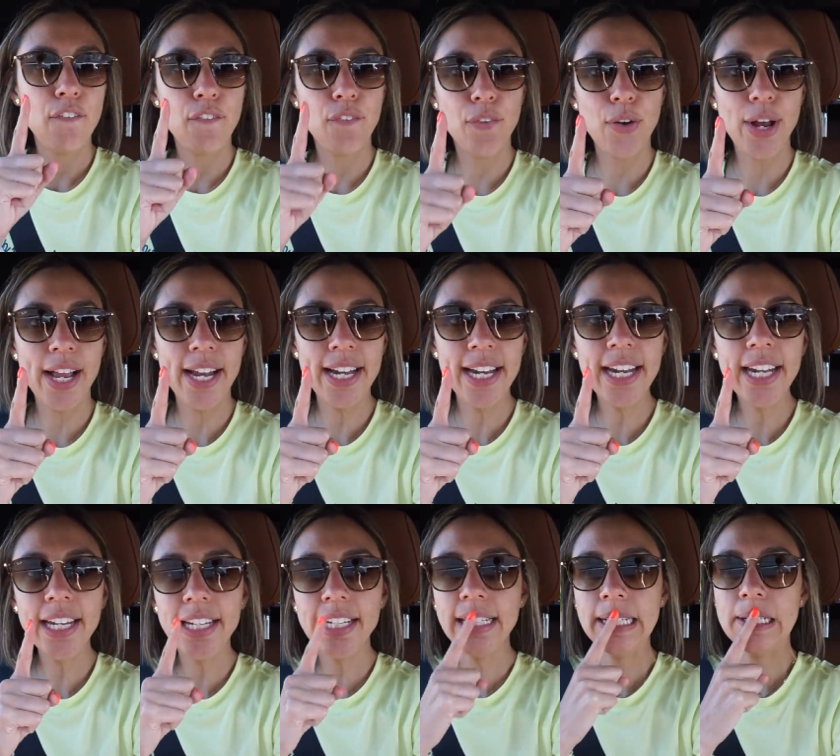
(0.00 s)

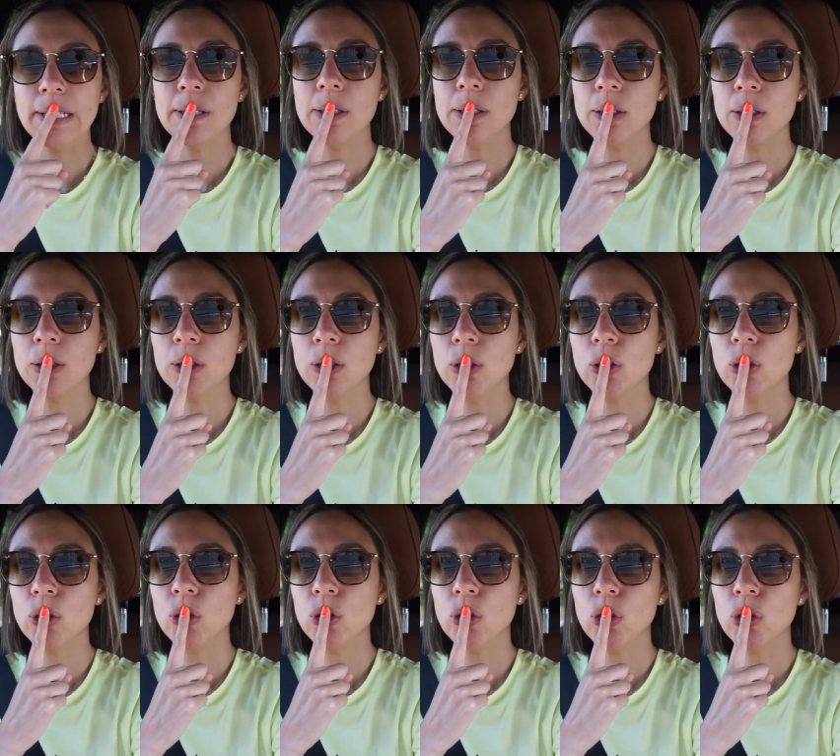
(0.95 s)
Friday. Hot Friday
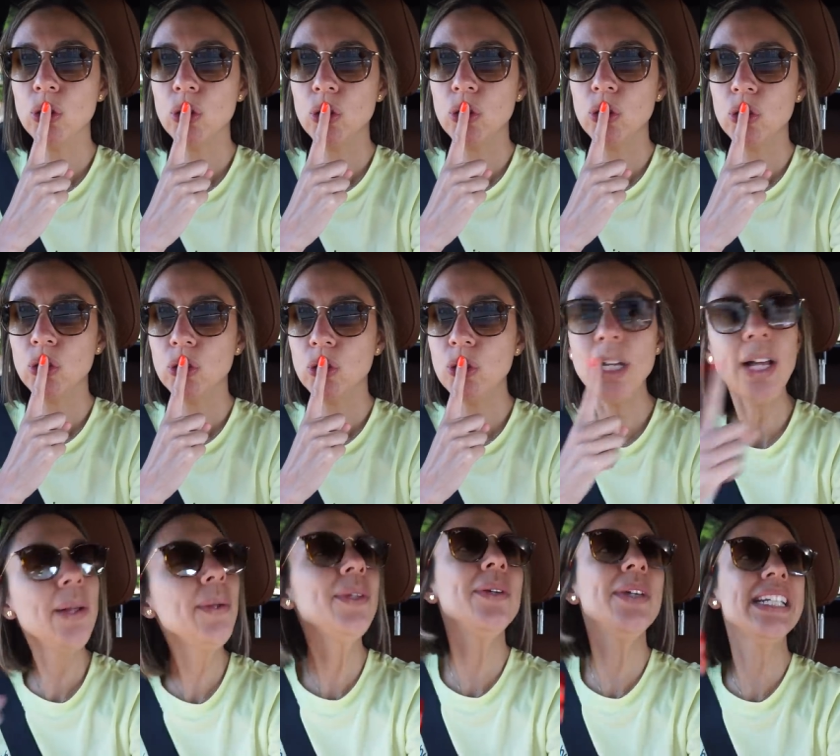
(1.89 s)
night date night.
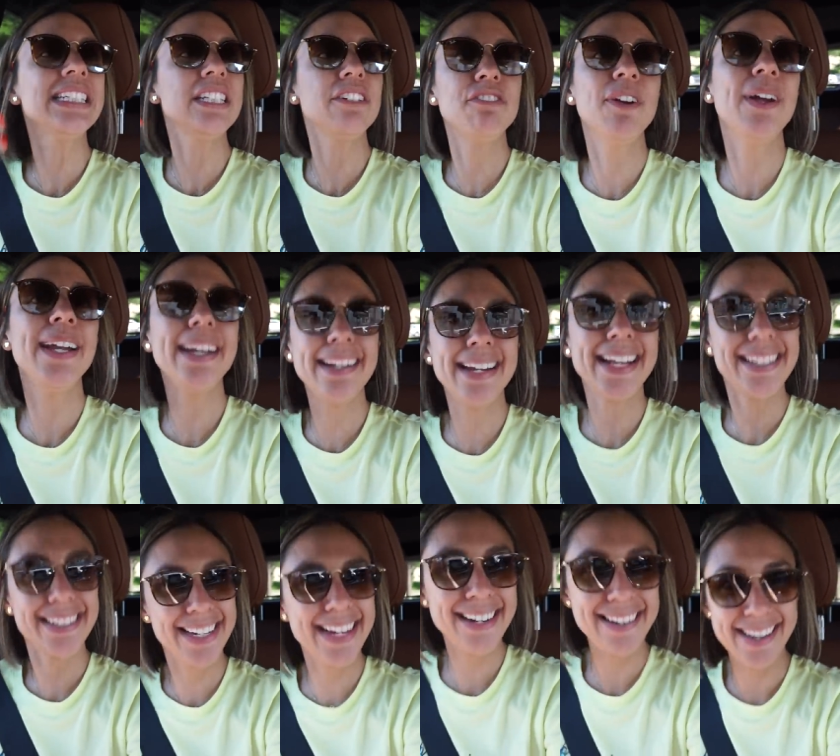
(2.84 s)
No, you can't say Friday
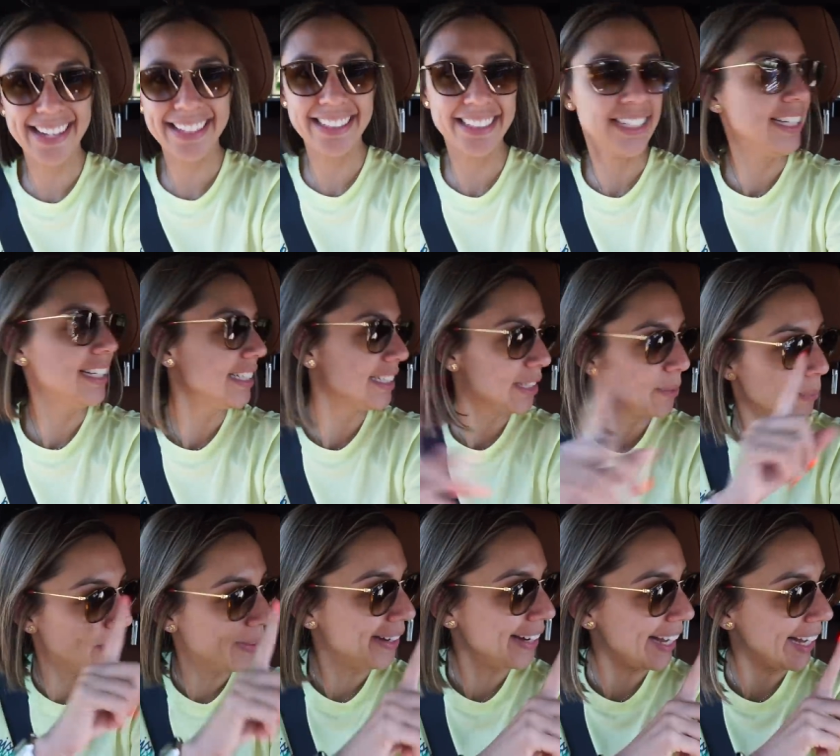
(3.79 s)
night date night. You have to say
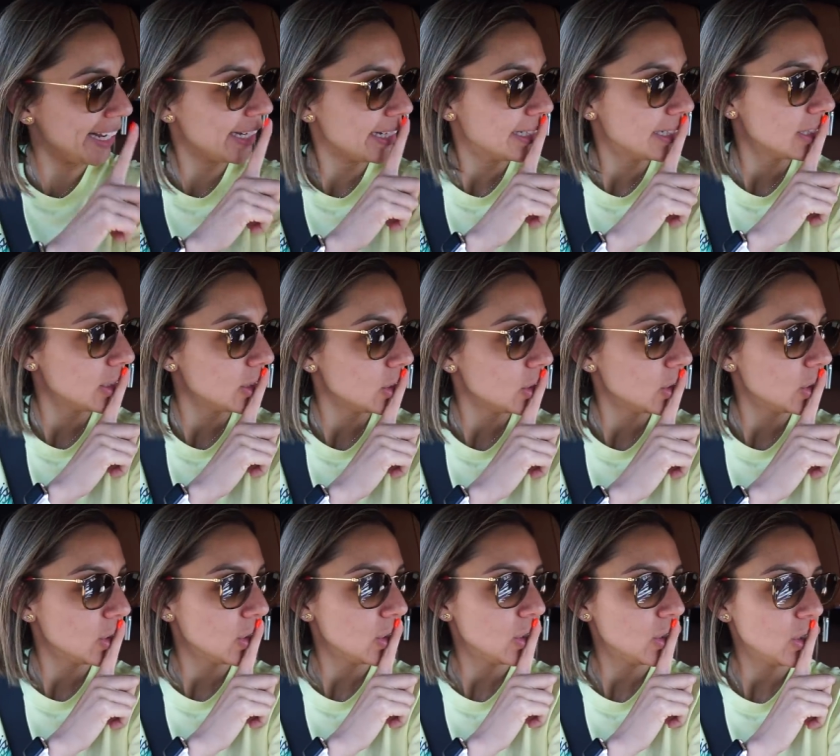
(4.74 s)
one night. Hot
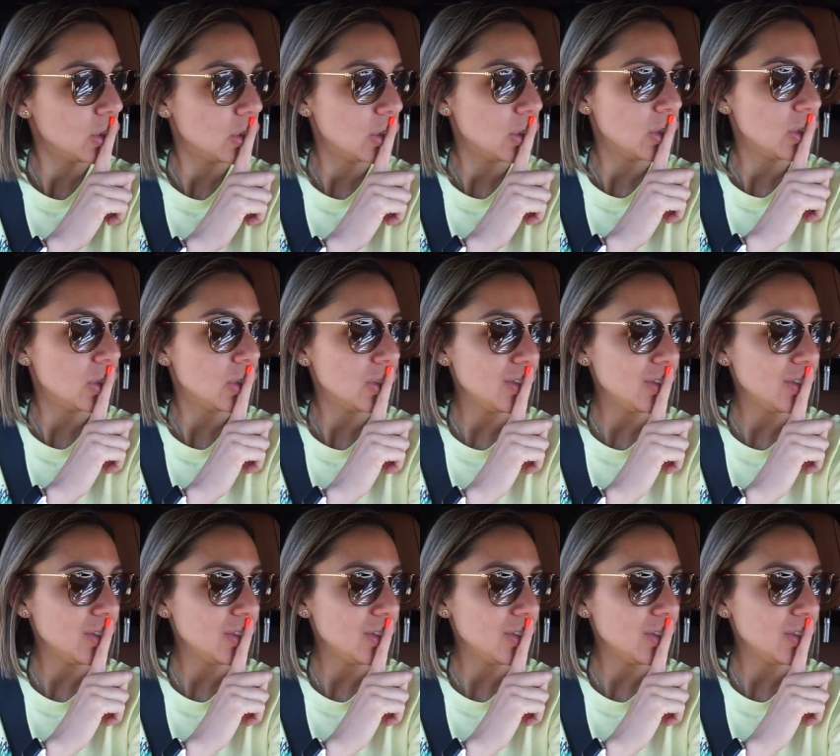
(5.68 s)
Friday date night.